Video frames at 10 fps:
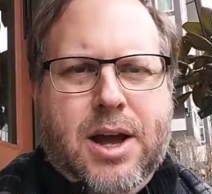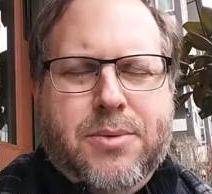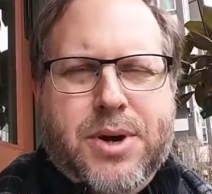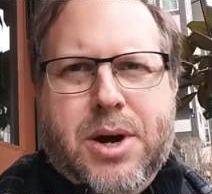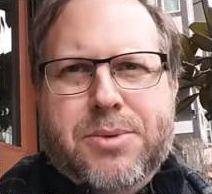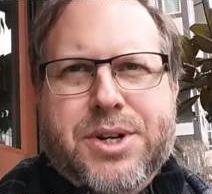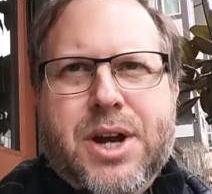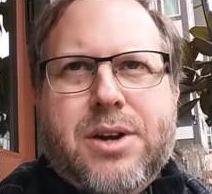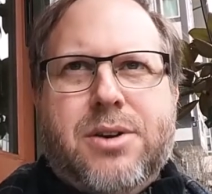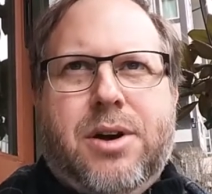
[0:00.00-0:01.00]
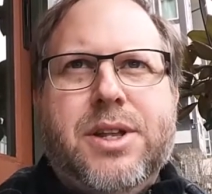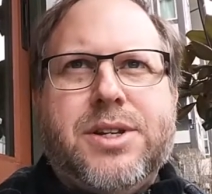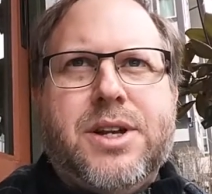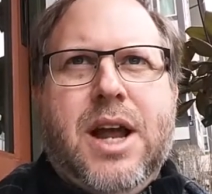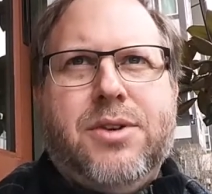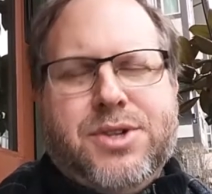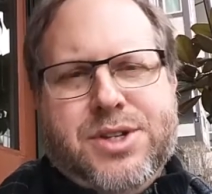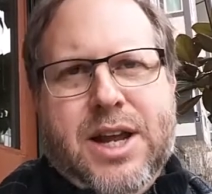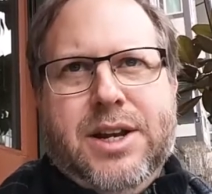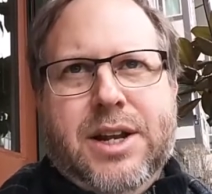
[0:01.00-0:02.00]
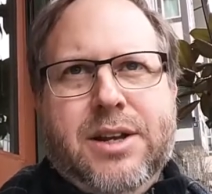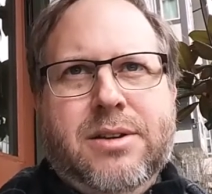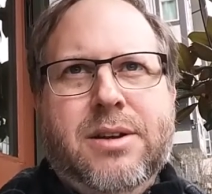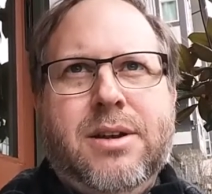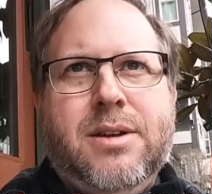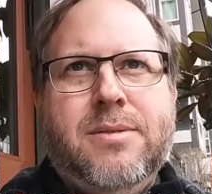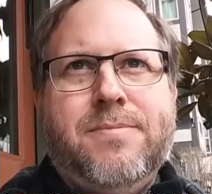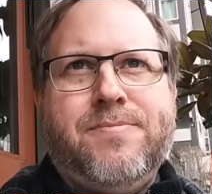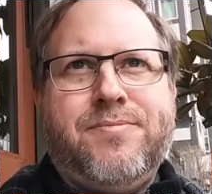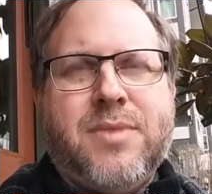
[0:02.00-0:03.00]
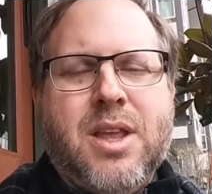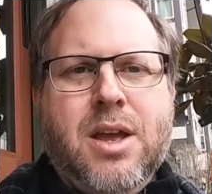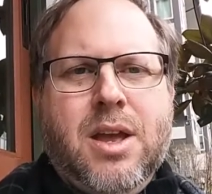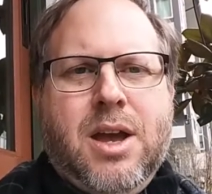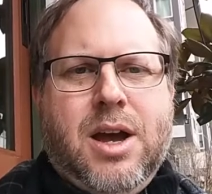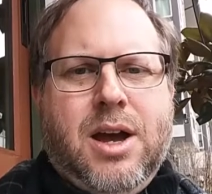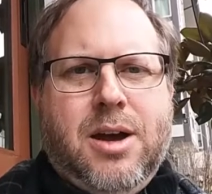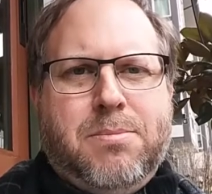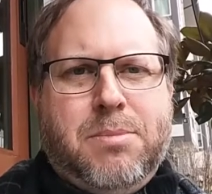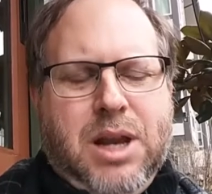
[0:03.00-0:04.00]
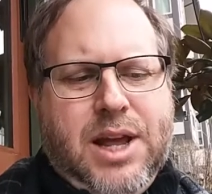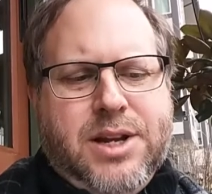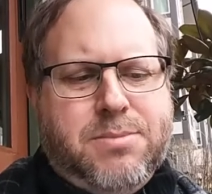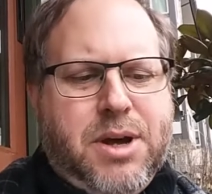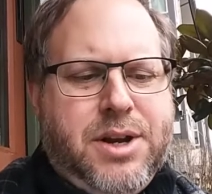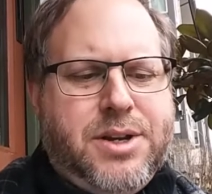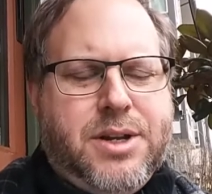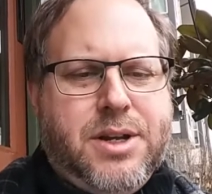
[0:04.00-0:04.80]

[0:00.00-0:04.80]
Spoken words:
I would not call this an outstanding blend, but